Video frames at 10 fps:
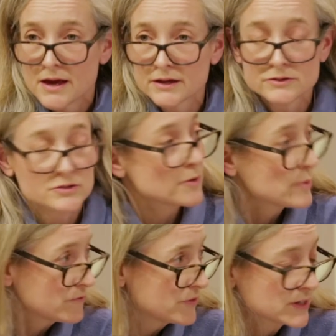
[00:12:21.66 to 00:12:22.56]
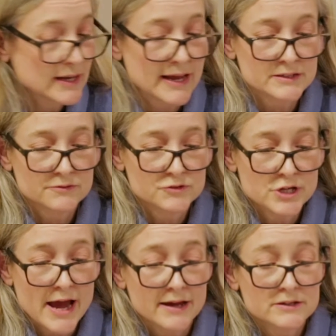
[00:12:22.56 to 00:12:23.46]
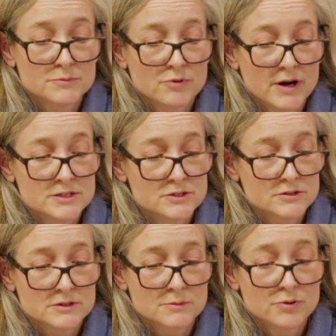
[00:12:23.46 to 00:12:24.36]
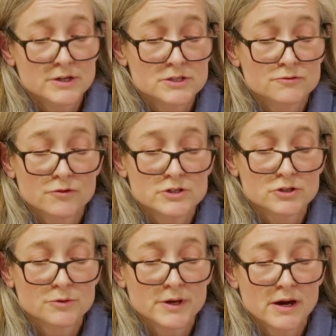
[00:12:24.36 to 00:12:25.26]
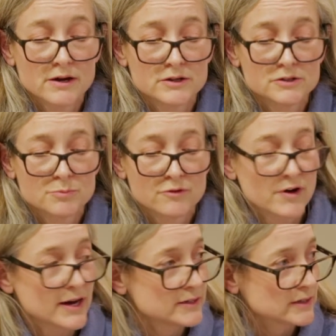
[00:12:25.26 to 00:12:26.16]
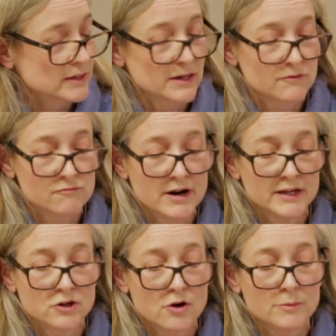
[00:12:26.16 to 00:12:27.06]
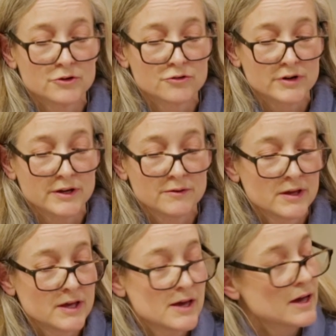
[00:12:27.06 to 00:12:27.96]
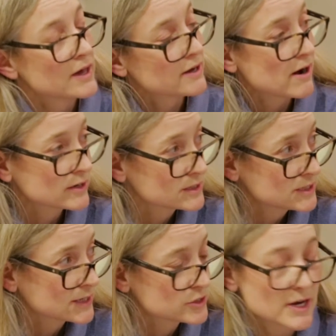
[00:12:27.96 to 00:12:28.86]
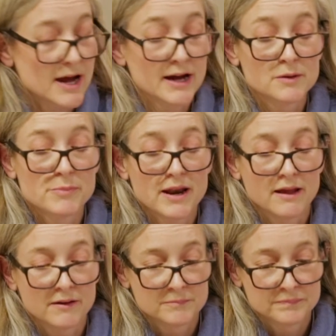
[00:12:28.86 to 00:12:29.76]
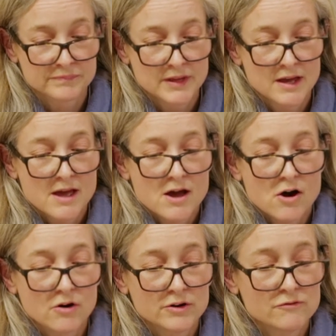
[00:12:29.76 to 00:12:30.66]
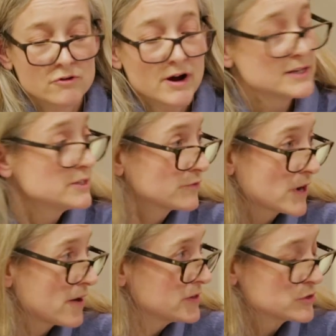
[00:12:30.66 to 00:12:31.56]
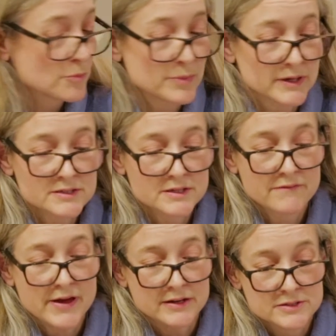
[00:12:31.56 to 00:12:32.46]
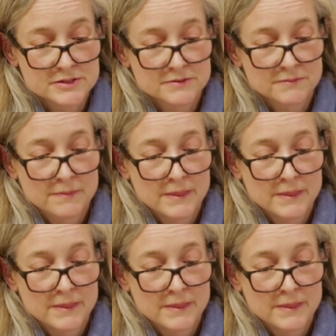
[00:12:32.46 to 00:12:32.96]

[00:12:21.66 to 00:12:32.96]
And so above the collective chat, Price's voice could be heard providing a kind of running commentary, an architecture a cappella, on a variety of current topics and events.